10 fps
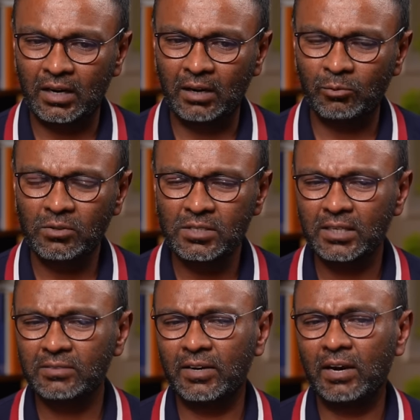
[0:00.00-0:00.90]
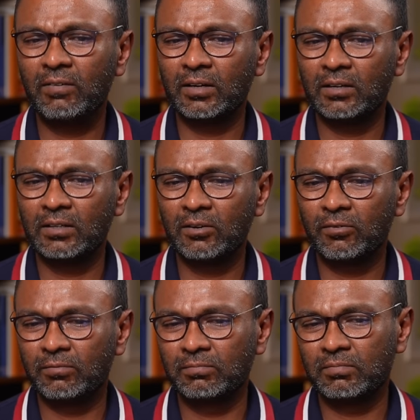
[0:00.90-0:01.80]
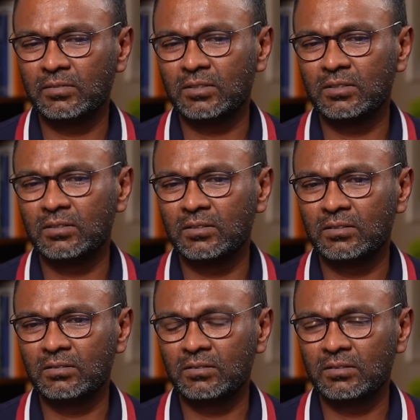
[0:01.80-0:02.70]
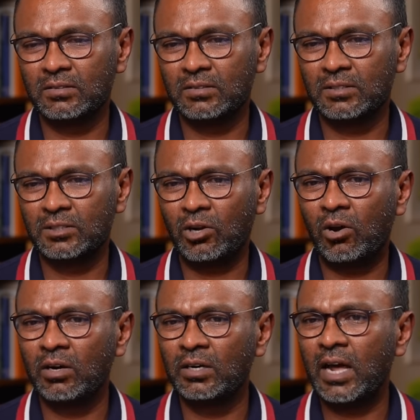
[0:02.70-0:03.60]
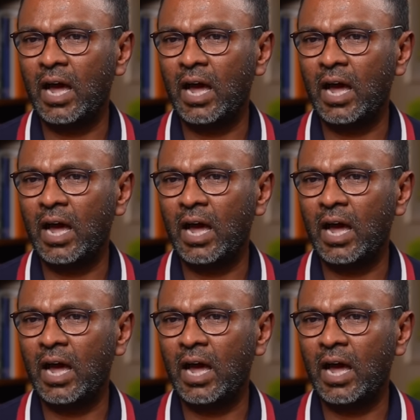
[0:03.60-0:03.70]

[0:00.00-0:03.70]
I won't say we have like a, you know, solid